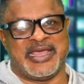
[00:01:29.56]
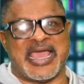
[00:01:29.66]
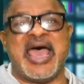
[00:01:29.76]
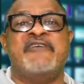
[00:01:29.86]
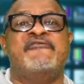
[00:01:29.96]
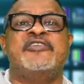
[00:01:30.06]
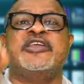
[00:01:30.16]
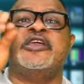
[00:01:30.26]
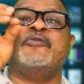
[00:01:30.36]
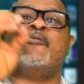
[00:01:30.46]

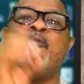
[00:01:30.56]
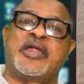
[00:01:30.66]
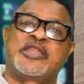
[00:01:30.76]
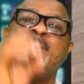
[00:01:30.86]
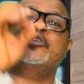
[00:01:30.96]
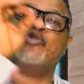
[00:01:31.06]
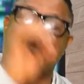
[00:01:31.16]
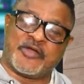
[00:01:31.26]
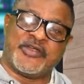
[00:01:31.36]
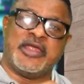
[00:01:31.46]
Everybody who is
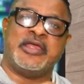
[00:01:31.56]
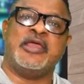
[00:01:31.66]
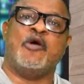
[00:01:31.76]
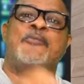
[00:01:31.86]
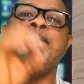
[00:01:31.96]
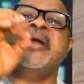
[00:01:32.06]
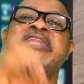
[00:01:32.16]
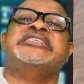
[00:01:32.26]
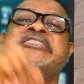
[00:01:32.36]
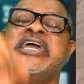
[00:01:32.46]
worried
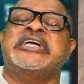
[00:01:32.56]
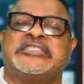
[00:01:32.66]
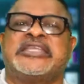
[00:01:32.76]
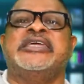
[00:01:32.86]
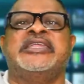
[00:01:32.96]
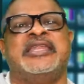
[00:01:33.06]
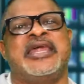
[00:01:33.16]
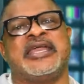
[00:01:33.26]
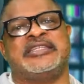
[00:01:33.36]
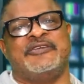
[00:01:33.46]
meditates in the
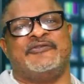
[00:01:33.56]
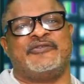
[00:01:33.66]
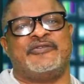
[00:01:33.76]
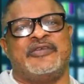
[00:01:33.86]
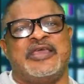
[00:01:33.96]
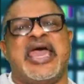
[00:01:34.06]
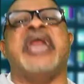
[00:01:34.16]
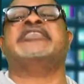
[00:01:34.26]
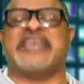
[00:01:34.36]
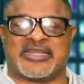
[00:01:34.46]
negative.
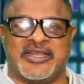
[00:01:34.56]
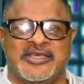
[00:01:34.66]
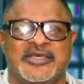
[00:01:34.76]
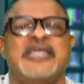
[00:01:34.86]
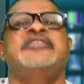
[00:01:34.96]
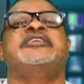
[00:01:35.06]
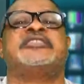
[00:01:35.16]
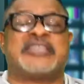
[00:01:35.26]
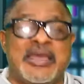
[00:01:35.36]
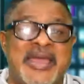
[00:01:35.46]
Exactly. The
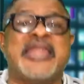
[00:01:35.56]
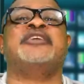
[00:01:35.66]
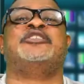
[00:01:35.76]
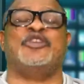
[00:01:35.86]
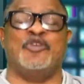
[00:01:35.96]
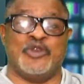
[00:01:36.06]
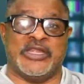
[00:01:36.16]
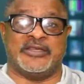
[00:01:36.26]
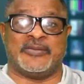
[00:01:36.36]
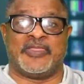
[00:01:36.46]
same energy you
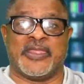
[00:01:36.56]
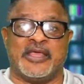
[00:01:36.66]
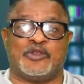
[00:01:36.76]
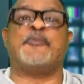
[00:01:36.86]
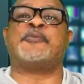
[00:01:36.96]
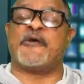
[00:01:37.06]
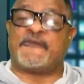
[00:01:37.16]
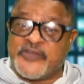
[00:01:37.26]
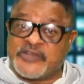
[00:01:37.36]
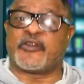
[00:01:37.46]
need. To
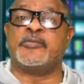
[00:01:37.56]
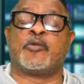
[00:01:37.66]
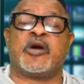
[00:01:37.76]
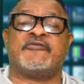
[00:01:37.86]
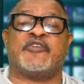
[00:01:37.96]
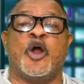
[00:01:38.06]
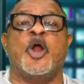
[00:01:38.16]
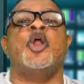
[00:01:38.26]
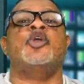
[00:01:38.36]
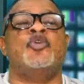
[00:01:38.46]
profit from the word of
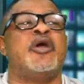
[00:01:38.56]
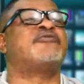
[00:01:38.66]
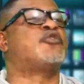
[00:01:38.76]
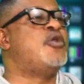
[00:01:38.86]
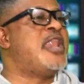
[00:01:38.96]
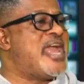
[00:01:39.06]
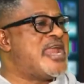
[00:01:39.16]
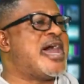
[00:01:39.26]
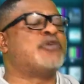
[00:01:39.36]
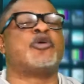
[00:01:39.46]
God, you have to
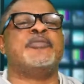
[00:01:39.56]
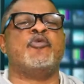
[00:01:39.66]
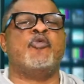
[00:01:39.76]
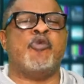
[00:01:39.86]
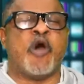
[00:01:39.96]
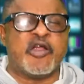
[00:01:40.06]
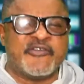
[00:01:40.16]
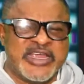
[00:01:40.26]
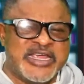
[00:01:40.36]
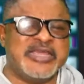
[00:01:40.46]
learn how to be
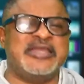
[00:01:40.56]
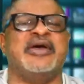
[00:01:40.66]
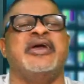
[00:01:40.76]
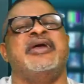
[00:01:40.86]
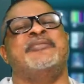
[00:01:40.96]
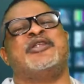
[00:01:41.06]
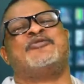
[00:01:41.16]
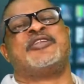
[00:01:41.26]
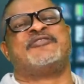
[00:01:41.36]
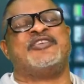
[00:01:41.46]
worried about the
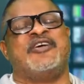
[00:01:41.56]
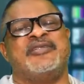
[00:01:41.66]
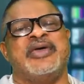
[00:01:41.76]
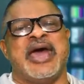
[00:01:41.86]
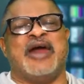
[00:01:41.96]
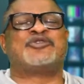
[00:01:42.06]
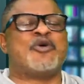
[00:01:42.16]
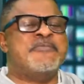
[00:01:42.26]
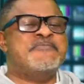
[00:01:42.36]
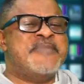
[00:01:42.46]
word of God. How
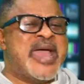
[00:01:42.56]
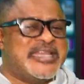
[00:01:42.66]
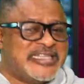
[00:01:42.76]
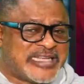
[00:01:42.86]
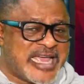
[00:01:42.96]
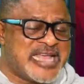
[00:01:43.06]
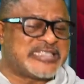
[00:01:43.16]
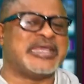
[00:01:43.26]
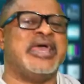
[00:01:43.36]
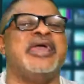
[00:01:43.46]
to
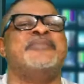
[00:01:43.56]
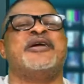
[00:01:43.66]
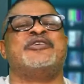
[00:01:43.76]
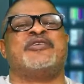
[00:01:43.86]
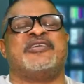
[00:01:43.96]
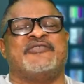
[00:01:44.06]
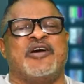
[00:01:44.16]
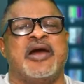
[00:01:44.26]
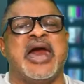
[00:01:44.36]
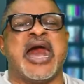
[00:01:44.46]
meditate about the word of
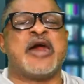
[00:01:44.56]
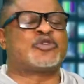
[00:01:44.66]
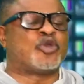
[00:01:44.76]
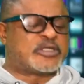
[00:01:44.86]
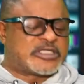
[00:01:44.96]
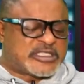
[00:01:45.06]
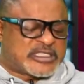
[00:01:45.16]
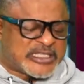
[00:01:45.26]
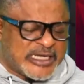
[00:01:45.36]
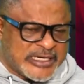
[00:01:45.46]
God. How to
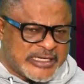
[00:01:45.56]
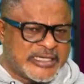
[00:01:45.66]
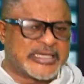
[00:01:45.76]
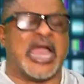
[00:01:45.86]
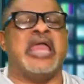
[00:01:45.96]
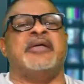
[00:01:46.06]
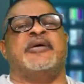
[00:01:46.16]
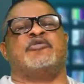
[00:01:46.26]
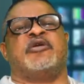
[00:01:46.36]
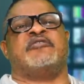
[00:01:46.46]
think
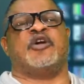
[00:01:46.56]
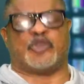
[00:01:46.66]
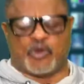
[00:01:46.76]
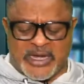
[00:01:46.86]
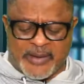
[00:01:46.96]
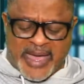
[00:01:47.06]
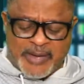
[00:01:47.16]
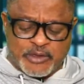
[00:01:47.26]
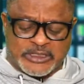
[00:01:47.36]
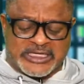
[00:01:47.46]
about the word of God. So when the
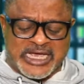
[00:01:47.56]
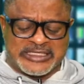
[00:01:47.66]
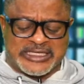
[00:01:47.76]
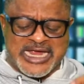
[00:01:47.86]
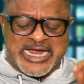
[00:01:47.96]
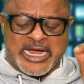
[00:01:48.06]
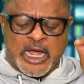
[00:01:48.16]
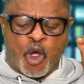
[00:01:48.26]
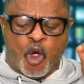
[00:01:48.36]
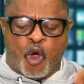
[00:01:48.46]
Bible says
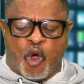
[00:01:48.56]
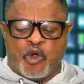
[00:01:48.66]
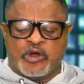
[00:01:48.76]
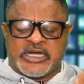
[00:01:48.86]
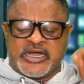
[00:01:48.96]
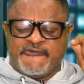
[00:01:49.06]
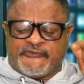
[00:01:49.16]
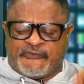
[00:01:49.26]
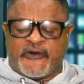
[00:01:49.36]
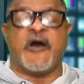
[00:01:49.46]
here, holding
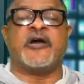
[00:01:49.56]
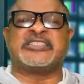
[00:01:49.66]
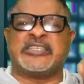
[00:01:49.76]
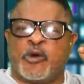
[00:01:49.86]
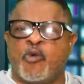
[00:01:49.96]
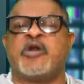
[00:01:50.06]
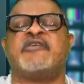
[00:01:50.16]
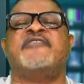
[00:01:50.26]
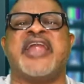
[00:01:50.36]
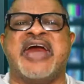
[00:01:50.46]
forth the word
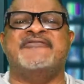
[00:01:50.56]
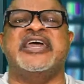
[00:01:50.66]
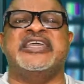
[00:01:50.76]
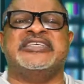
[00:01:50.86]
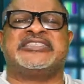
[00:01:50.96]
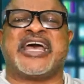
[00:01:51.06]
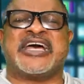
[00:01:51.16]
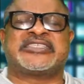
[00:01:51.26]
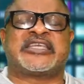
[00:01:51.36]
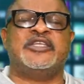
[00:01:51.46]
of life, is
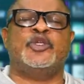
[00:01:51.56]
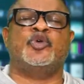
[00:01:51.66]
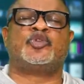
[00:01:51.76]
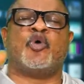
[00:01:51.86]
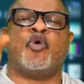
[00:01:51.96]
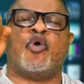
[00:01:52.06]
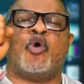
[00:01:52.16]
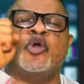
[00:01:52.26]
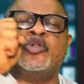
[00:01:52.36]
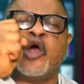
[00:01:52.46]
asking you to
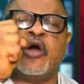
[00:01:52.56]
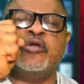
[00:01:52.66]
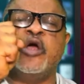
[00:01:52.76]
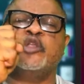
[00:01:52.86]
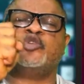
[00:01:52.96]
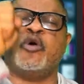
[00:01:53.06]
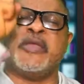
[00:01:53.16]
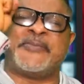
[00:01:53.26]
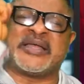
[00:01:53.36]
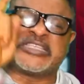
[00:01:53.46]
hold on to
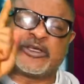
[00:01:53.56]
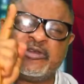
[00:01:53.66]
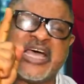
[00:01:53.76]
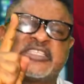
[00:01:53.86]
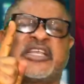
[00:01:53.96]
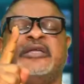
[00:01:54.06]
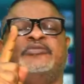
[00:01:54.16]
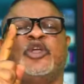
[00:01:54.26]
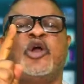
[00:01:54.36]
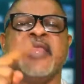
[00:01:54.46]
a particular scripture